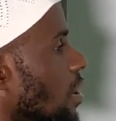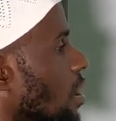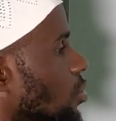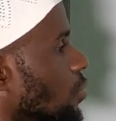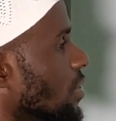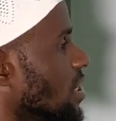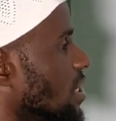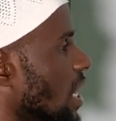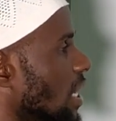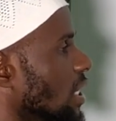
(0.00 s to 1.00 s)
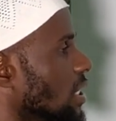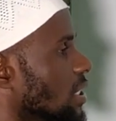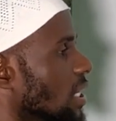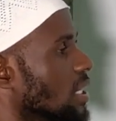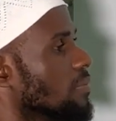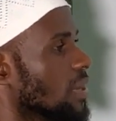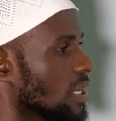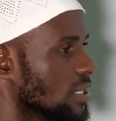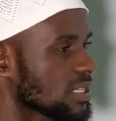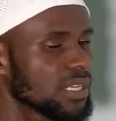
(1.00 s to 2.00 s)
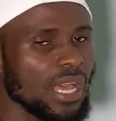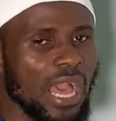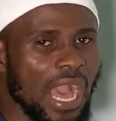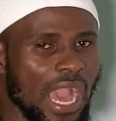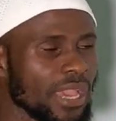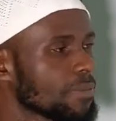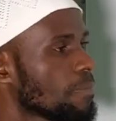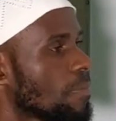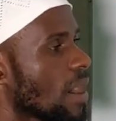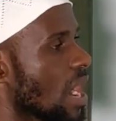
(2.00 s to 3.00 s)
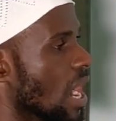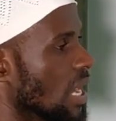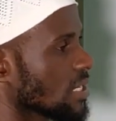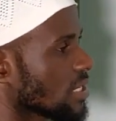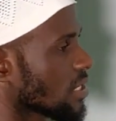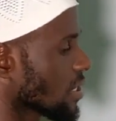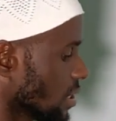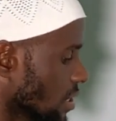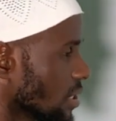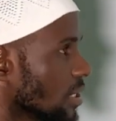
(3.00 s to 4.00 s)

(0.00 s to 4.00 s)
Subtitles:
Marar to be Zaydin means I passed